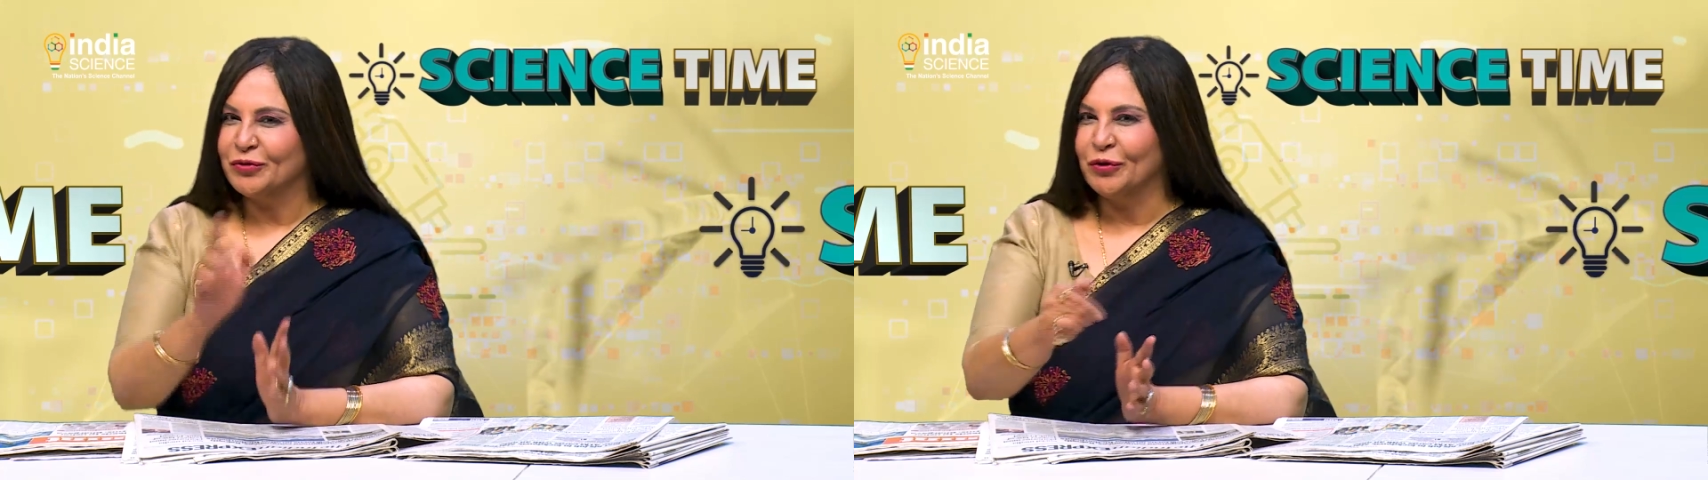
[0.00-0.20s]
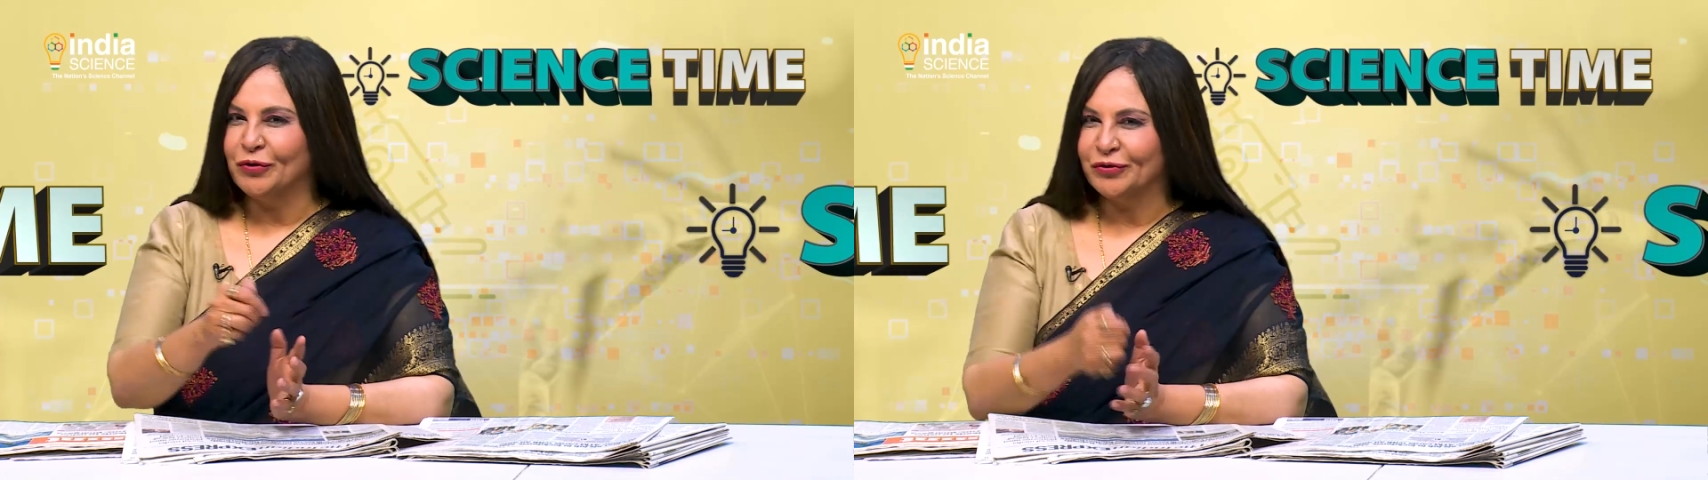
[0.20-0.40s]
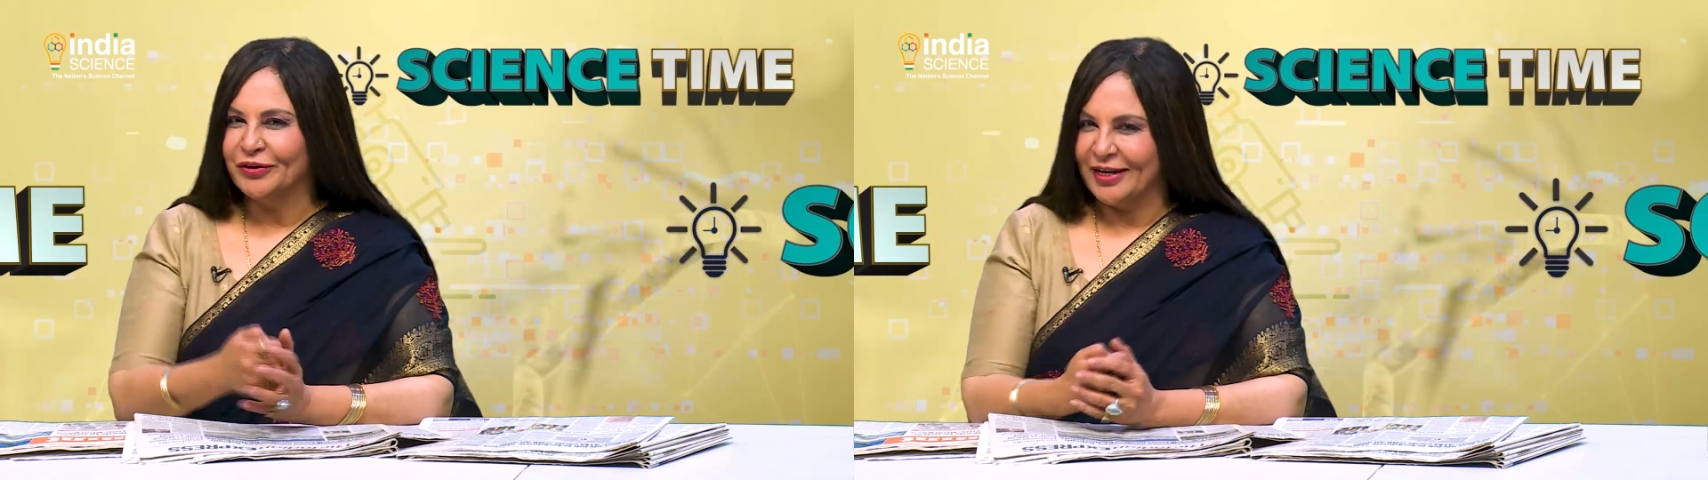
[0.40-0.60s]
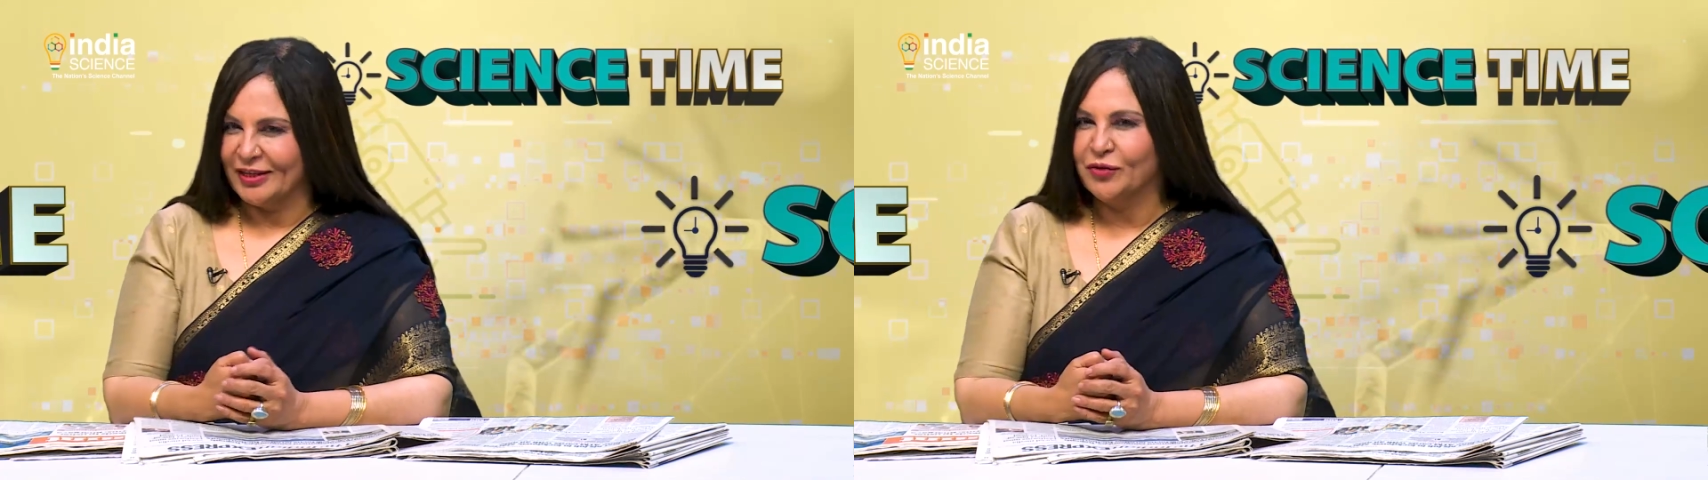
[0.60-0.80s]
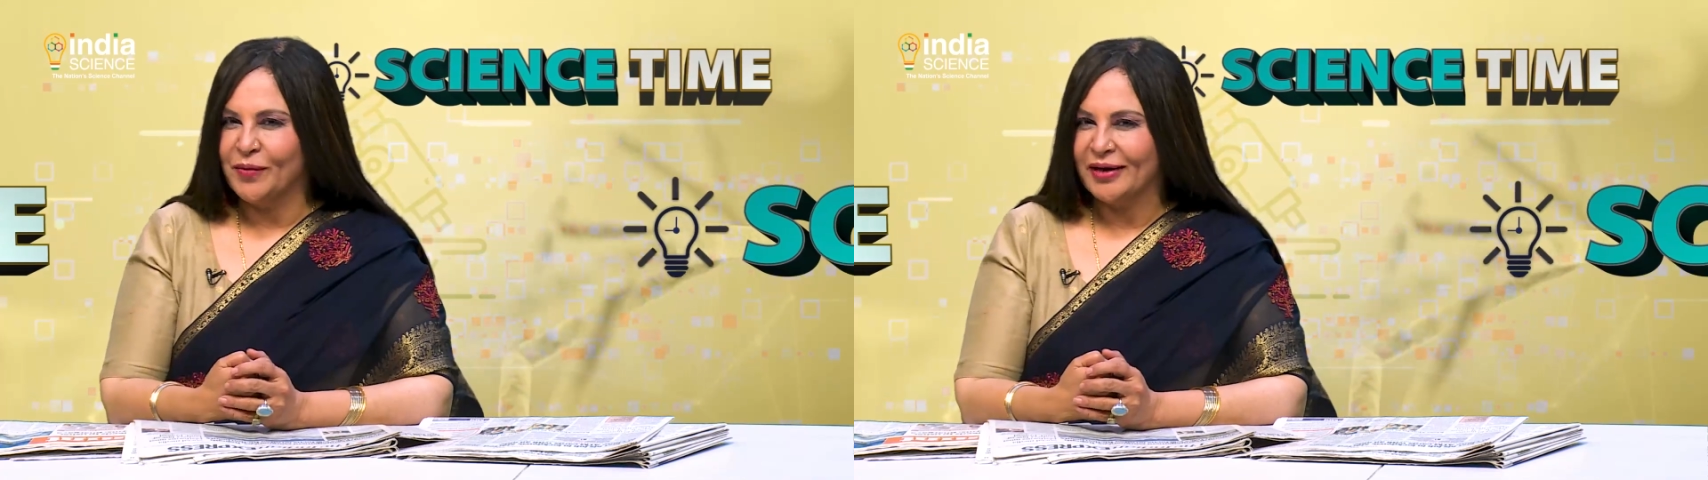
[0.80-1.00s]
Go
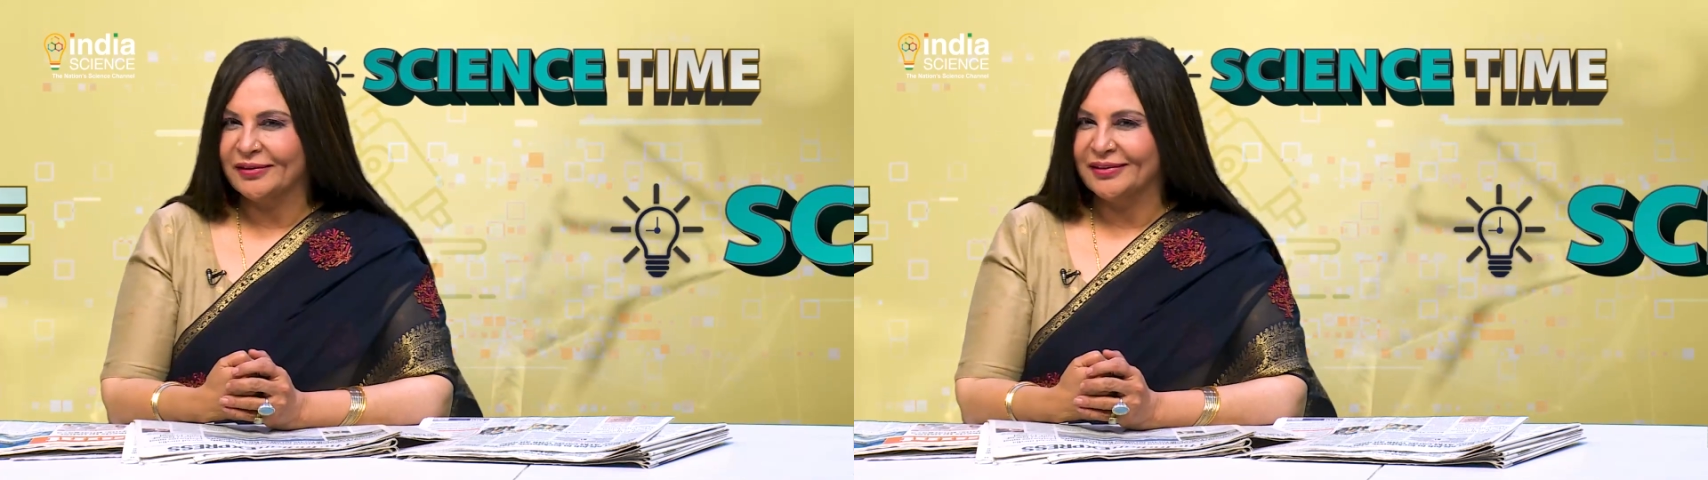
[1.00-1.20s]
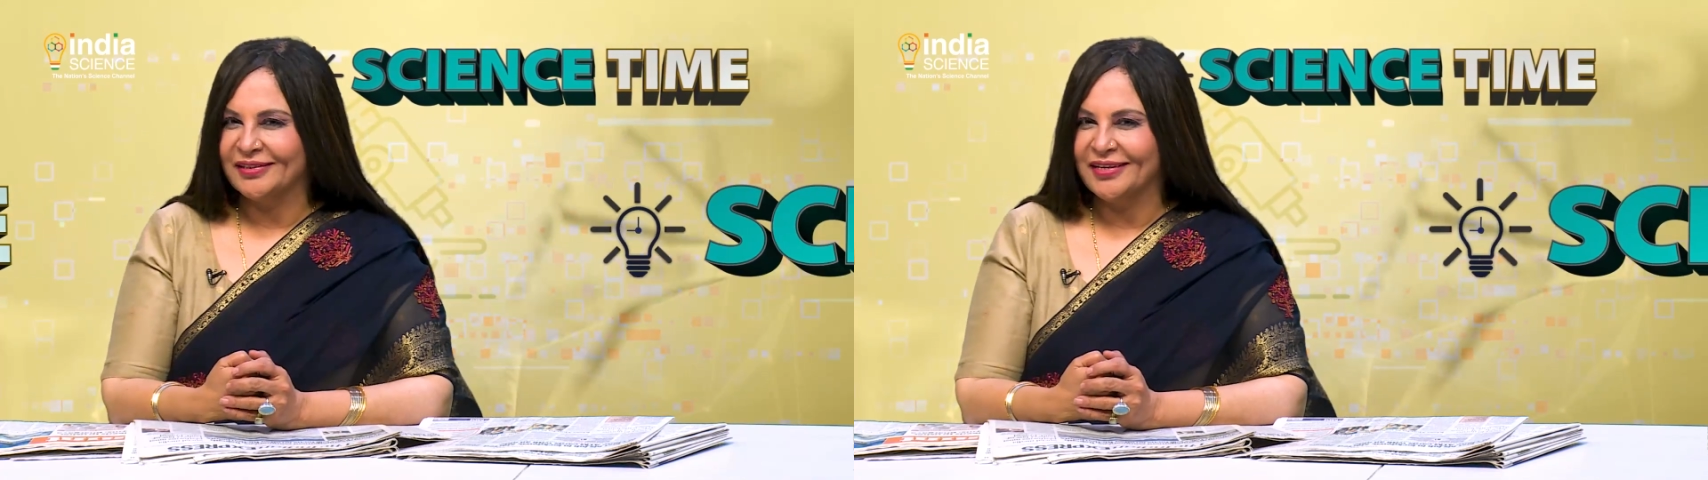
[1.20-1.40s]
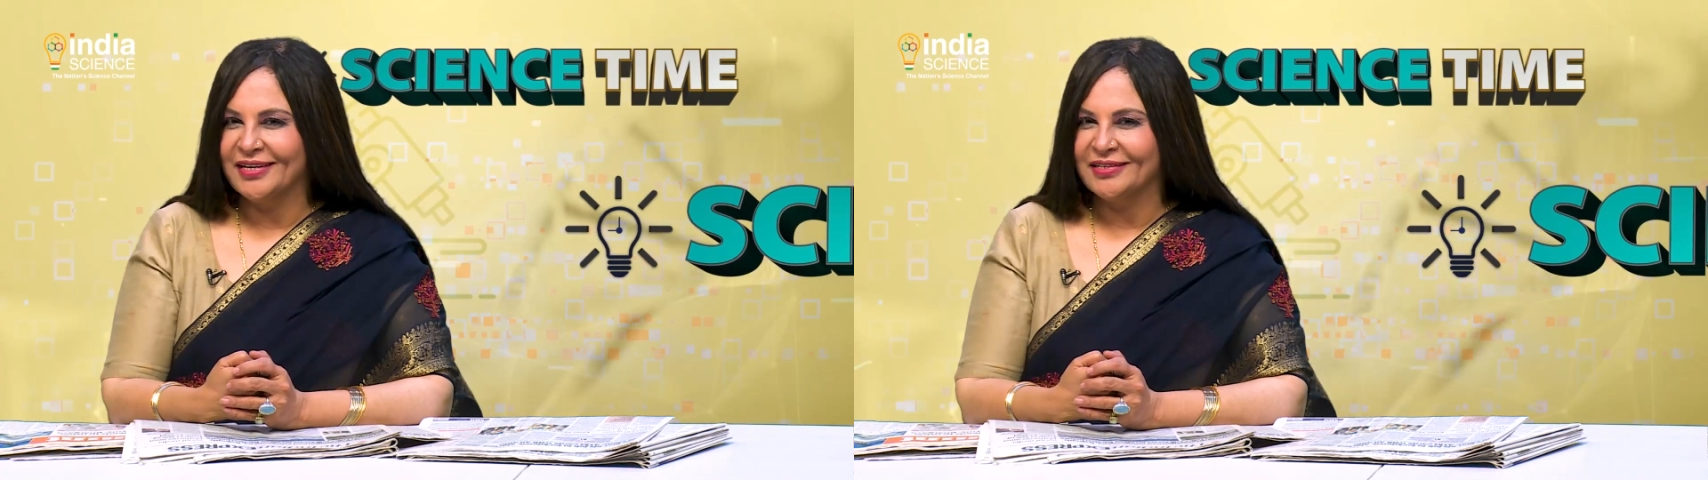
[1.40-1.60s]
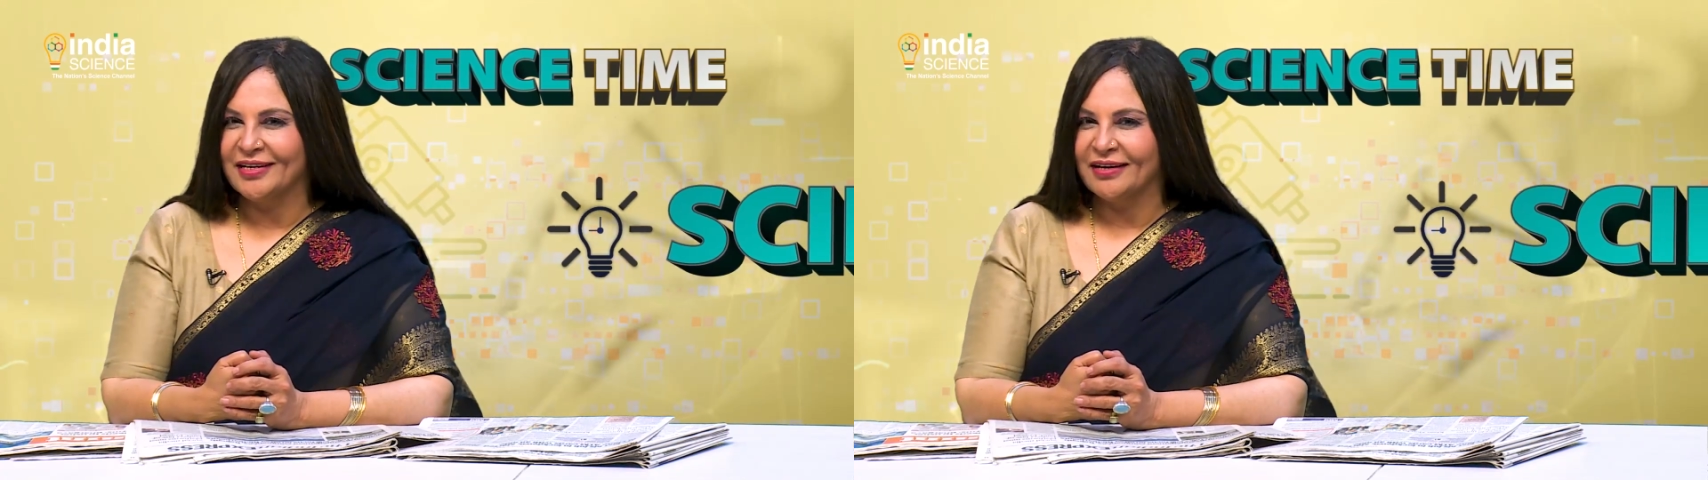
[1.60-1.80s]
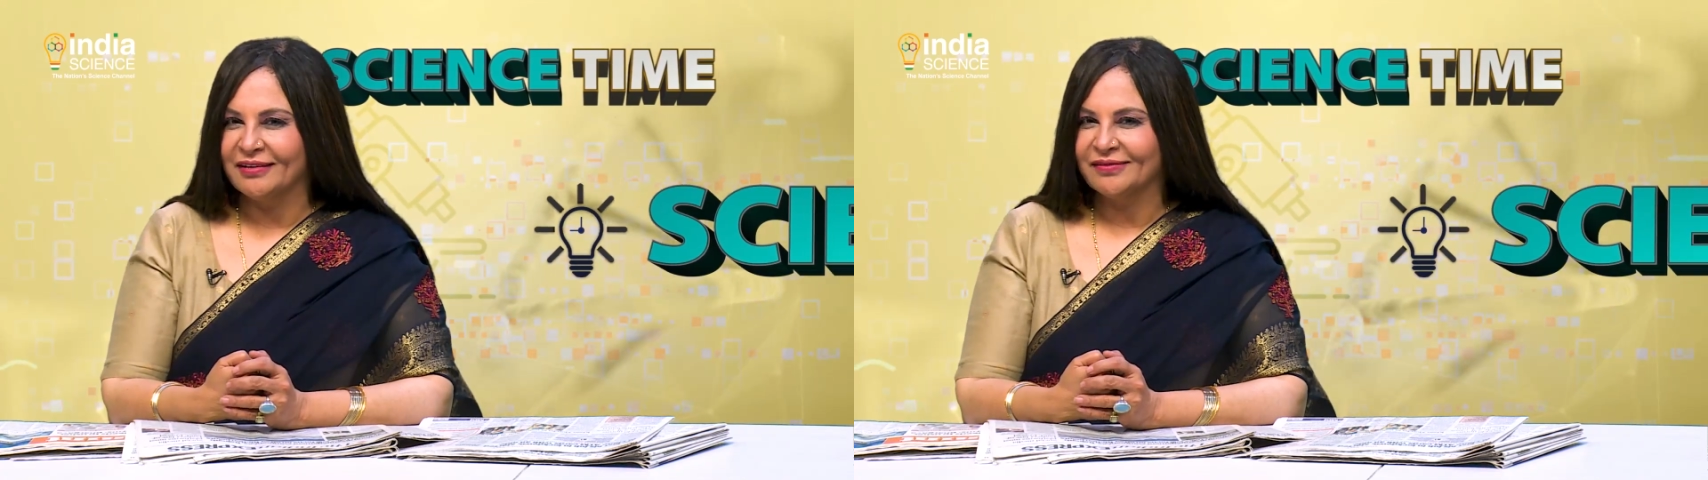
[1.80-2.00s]
get your vaccine,
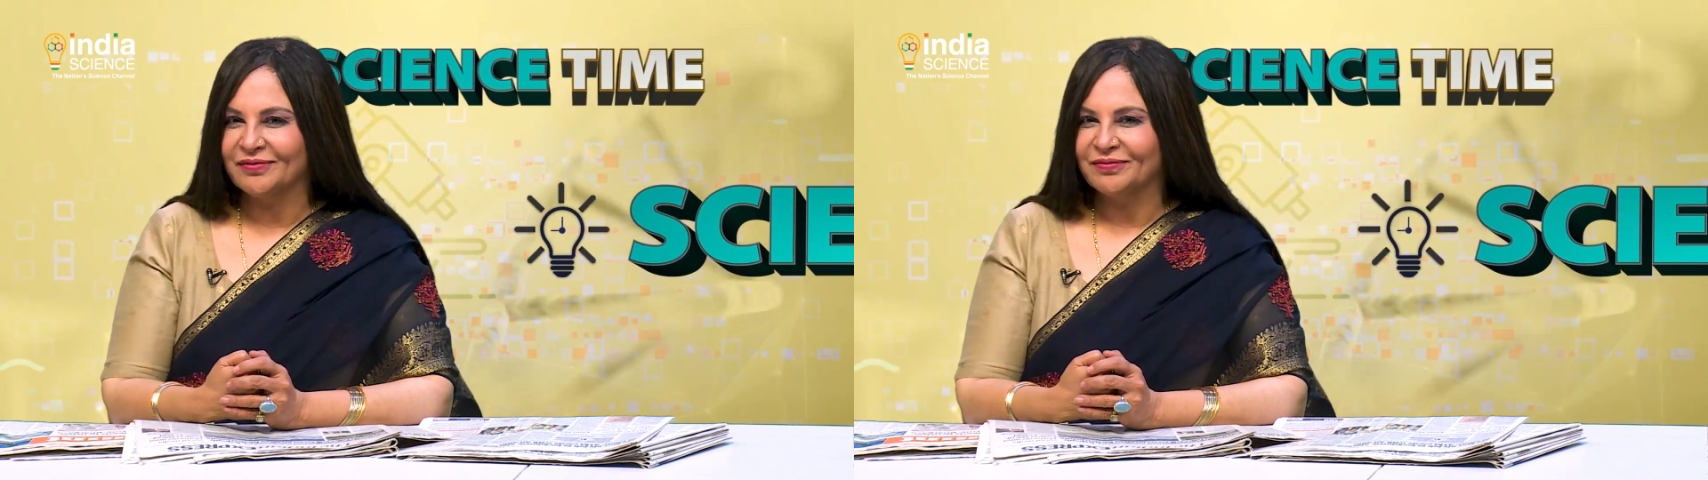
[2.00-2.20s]
India.